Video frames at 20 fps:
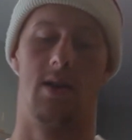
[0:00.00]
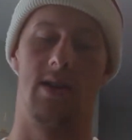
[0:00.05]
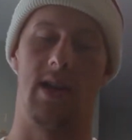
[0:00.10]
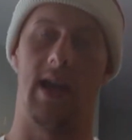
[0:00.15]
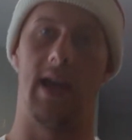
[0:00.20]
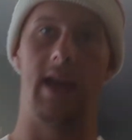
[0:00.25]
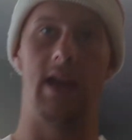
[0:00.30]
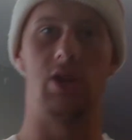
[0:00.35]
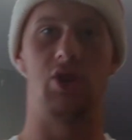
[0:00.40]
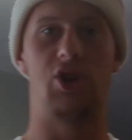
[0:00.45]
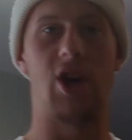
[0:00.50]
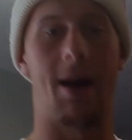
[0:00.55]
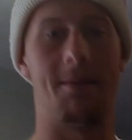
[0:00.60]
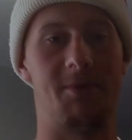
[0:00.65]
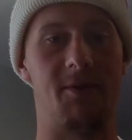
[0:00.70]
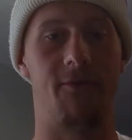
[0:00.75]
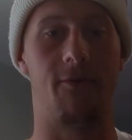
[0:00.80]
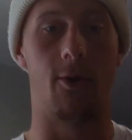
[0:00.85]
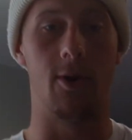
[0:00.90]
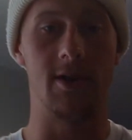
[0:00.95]
In
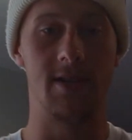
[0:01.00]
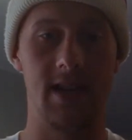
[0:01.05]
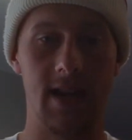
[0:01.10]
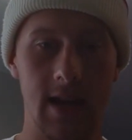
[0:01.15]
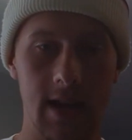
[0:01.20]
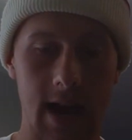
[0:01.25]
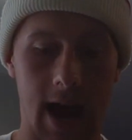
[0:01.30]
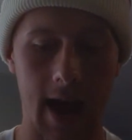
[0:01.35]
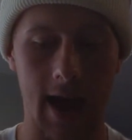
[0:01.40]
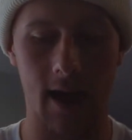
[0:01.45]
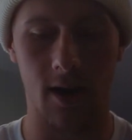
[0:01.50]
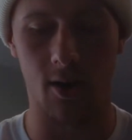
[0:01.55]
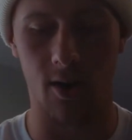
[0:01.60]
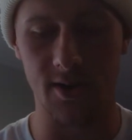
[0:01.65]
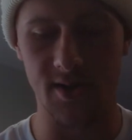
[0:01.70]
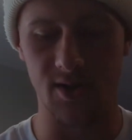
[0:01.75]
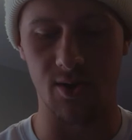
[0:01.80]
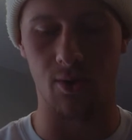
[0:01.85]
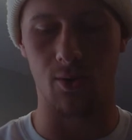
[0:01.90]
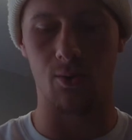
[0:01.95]
chapter 14, I had
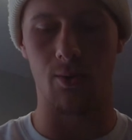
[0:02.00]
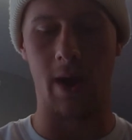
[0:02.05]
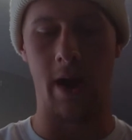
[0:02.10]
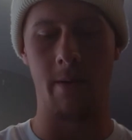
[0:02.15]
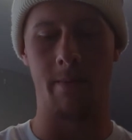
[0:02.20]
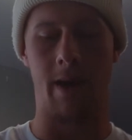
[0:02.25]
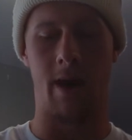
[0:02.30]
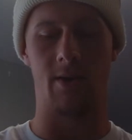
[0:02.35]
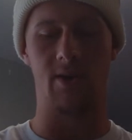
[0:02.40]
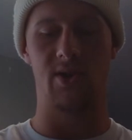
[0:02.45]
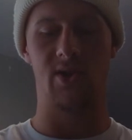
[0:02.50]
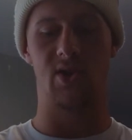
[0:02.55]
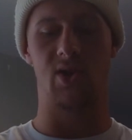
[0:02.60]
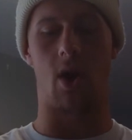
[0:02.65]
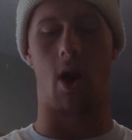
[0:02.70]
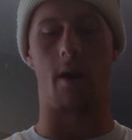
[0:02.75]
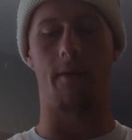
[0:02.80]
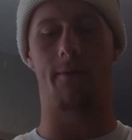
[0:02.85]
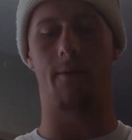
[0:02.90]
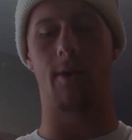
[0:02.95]
also read about
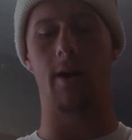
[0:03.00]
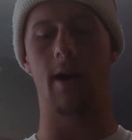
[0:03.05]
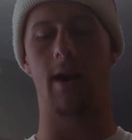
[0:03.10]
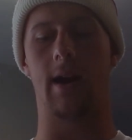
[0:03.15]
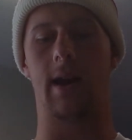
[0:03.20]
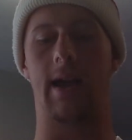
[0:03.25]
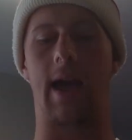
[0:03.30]
Software and